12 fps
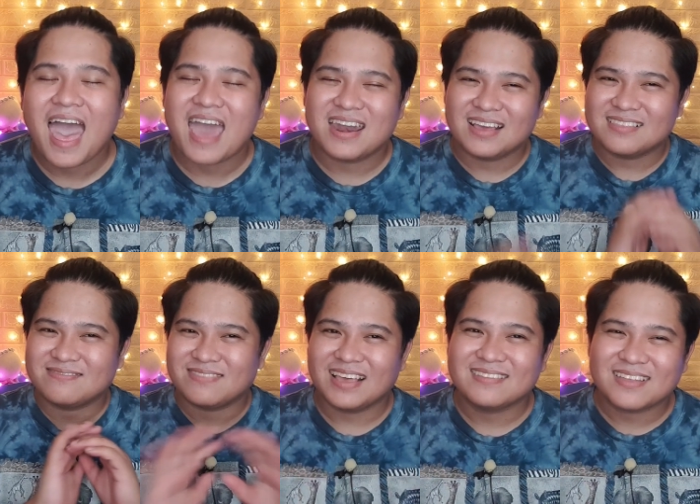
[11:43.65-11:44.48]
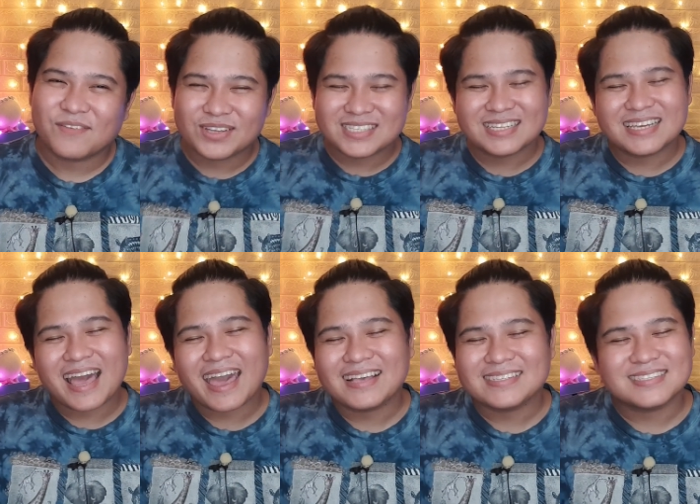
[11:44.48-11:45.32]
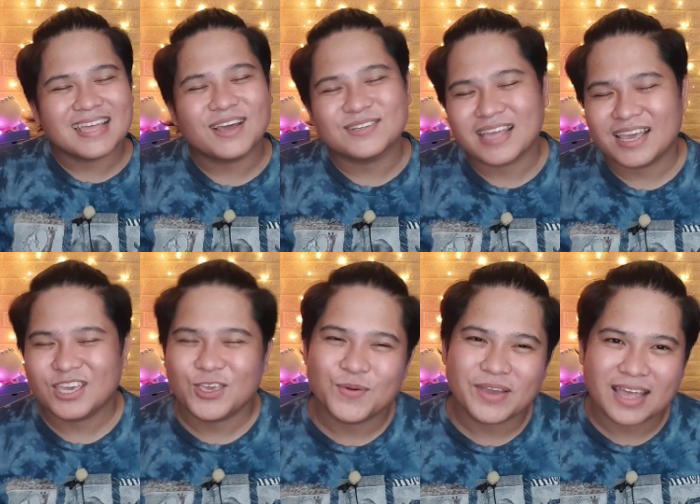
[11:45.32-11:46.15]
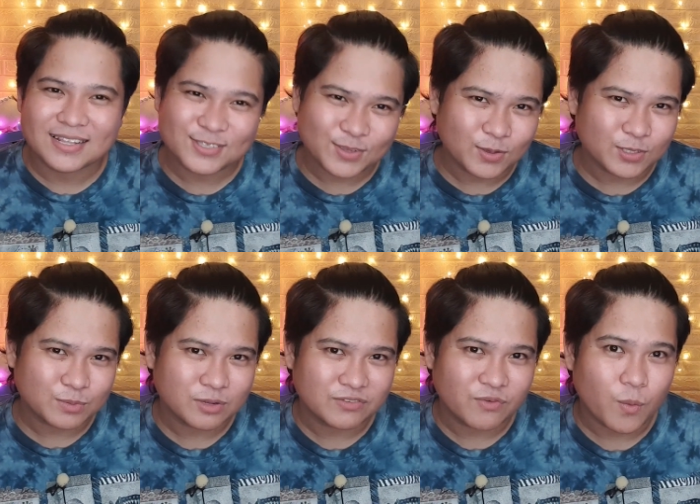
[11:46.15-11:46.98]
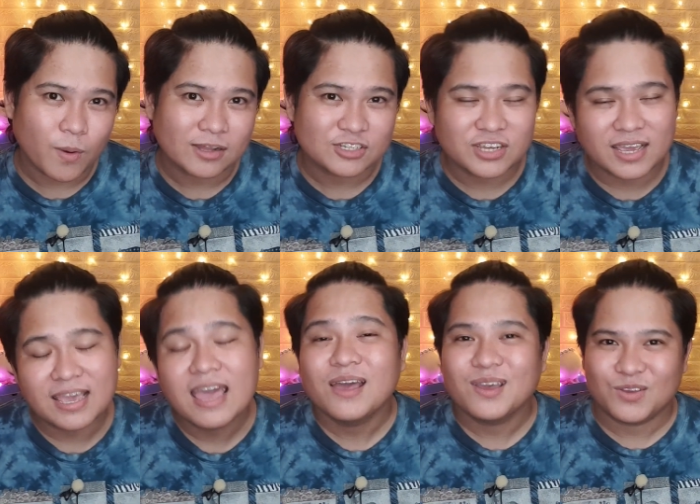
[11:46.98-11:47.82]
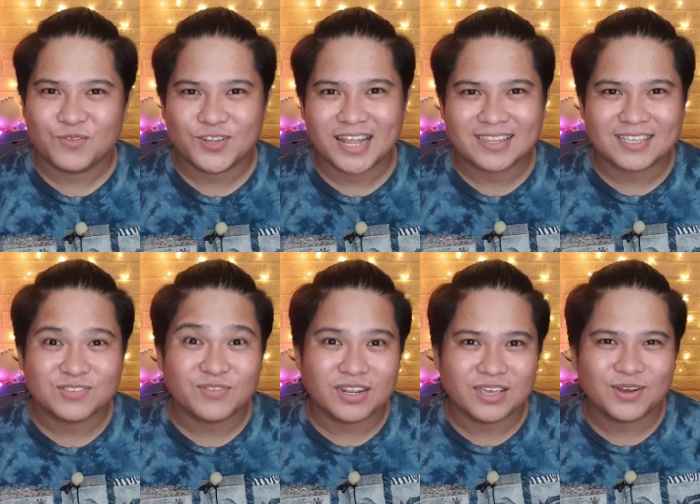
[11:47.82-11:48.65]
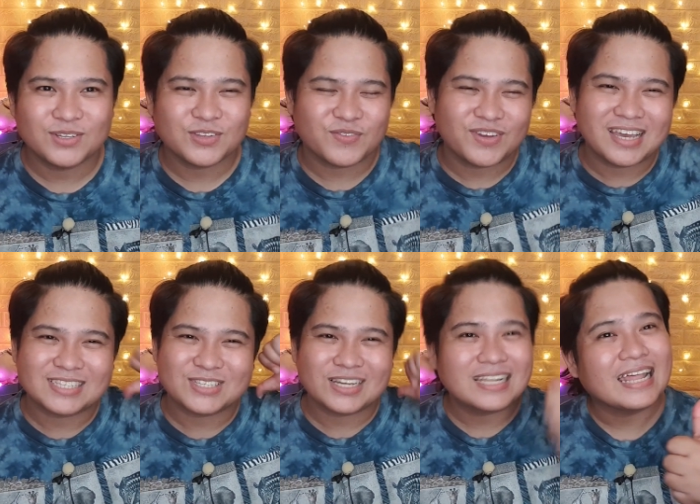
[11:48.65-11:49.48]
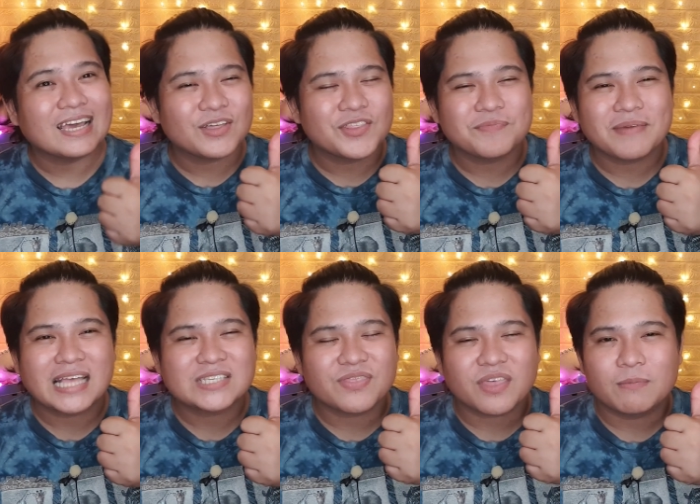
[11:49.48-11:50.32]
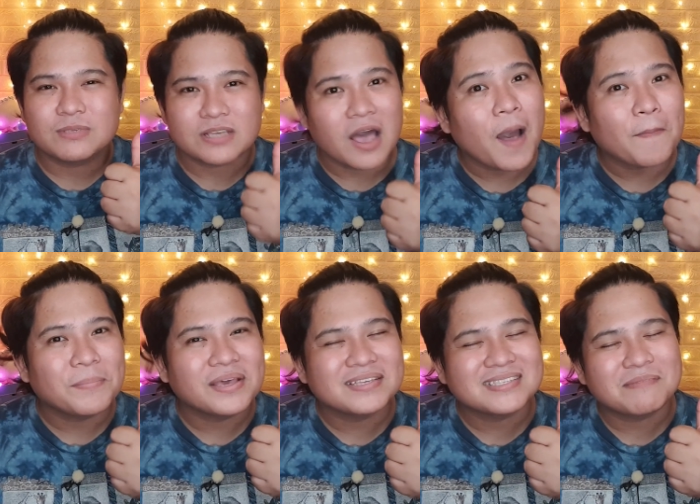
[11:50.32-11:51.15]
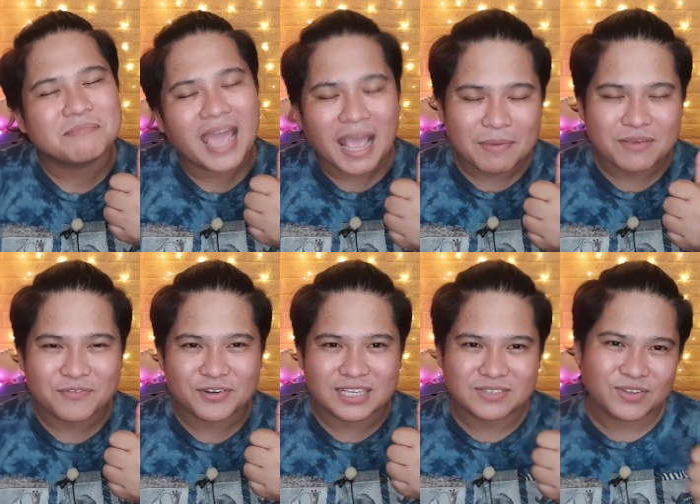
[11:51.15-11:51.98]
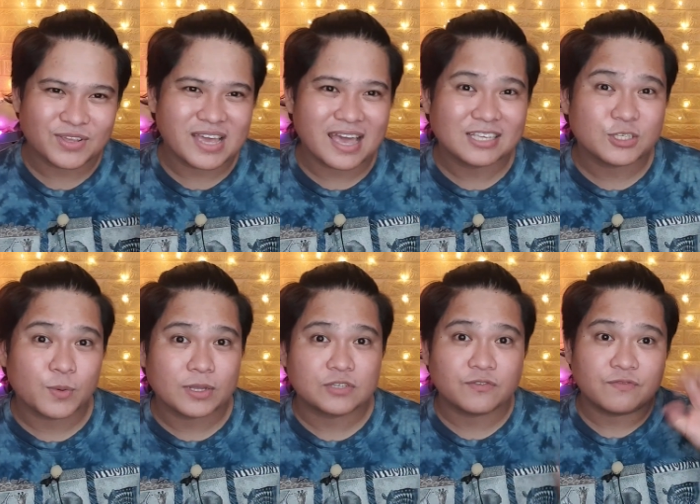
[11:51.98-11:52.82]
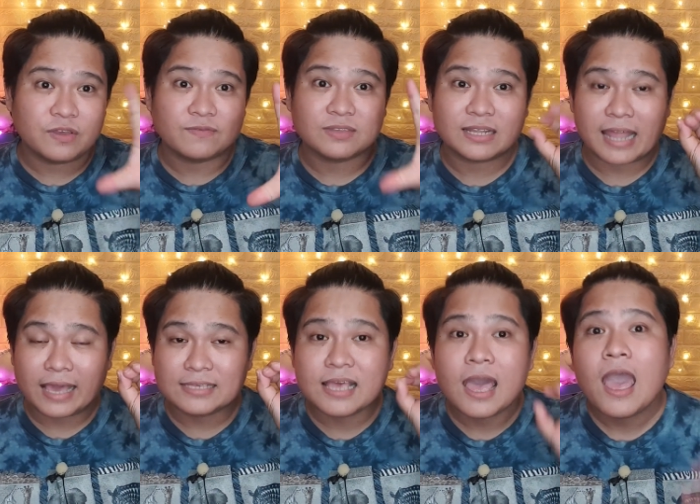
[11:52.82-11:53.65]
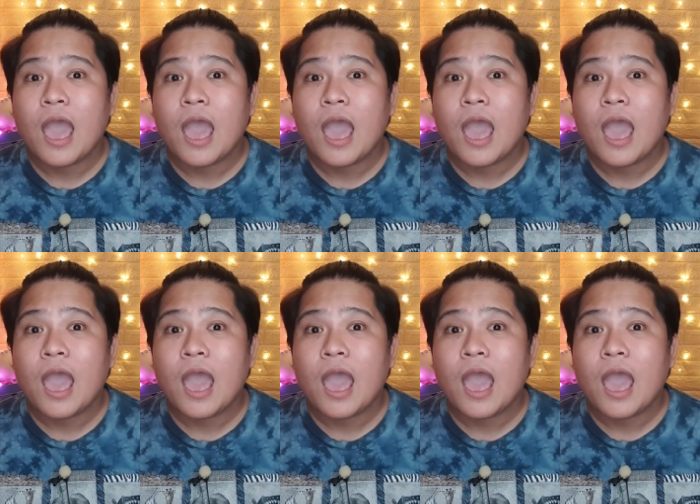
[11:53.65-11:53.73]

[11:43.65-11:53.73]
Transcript: And I think that was it, guys. Thank you, thank you again so, so much for watching. If you like this video, don't forget to click on the massive thumbs up because I'm aiming for this video, guys, to reach 50 likes.